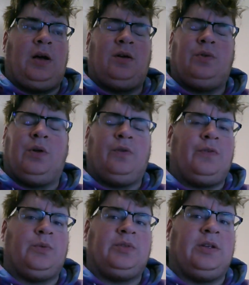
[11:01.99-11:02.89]
I don't know
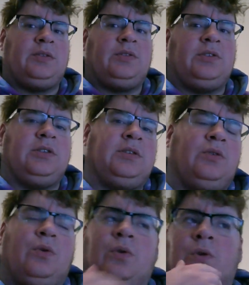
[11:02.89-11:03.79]
if it was
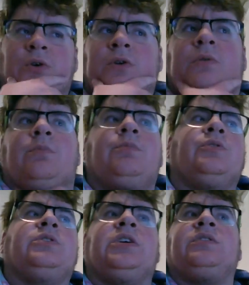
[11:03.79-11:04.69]
estrogen or
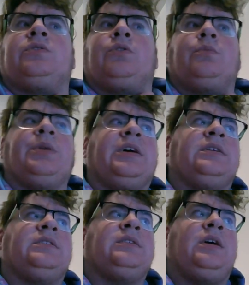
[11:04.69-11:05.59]
progesterone
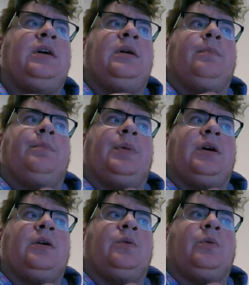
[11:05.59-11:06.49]
based,
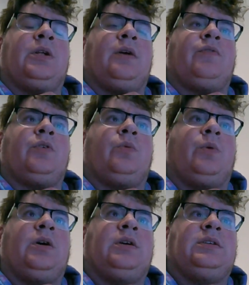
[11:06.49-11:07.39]
but whatever it
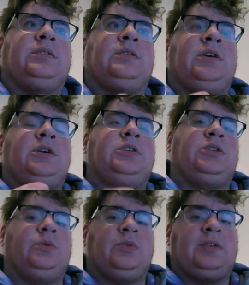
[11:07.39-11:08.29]
was,
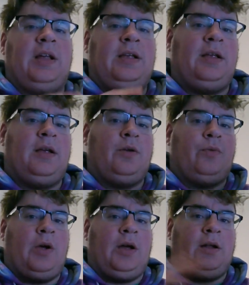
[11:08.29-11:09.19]
she was taking it
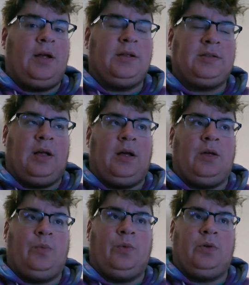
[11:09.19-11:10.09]
right as
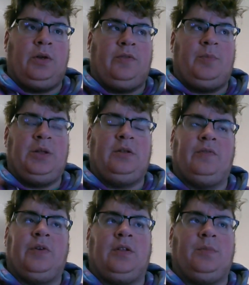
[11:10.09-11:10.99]
I would have been
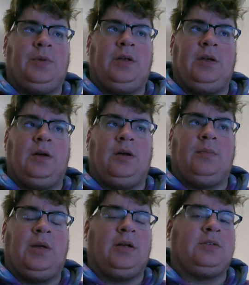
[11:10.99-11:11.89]
developing
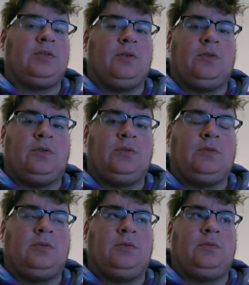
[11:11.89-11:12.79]

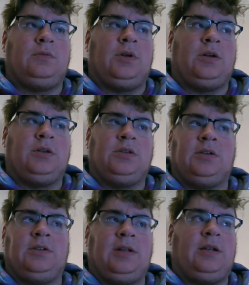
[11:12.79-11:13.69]
external
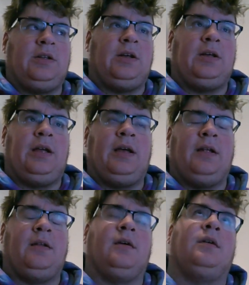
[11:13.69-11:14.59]
genitalia
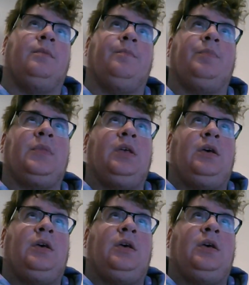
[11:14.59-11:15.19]
and